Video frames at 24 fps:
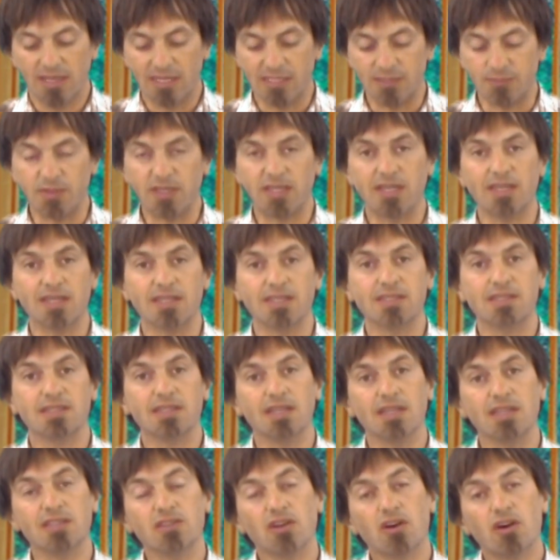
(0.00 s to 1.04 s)
is because
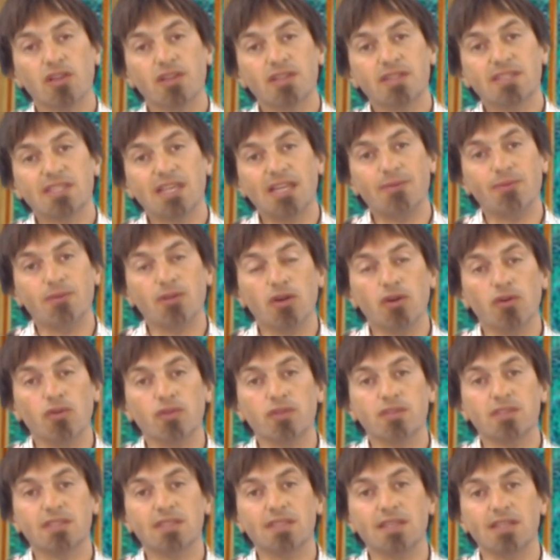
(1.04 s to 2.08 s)
it's all the same
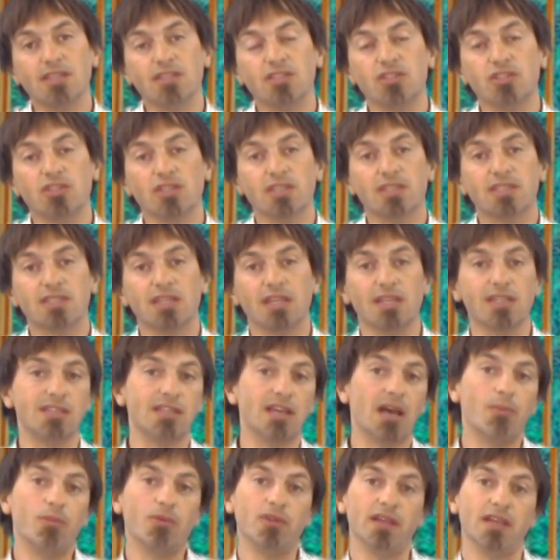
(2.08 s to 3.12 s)
notes, it's just a
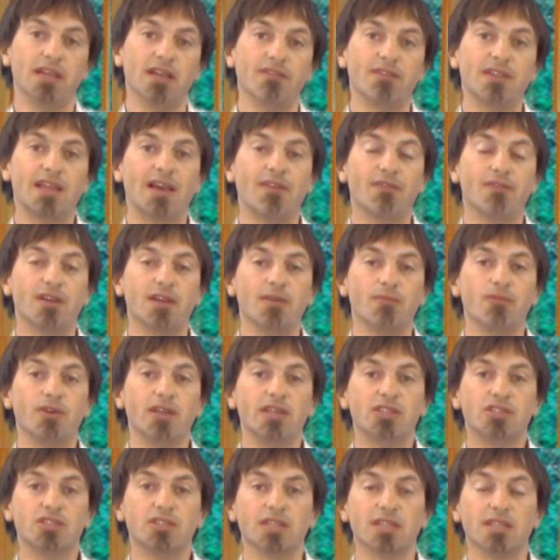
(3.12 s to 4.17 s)
doubling of that
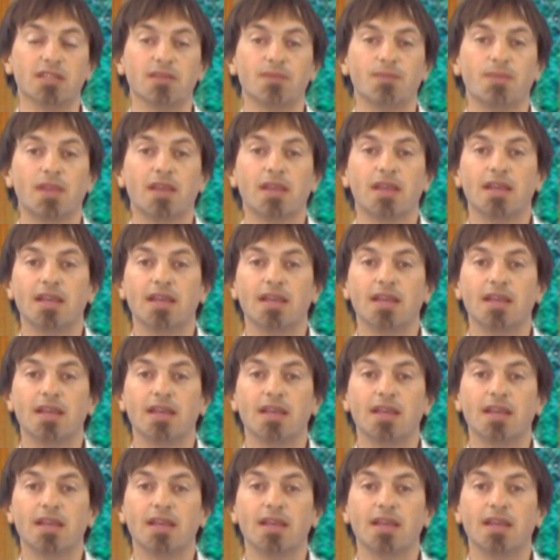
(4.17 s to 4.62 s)
vibration.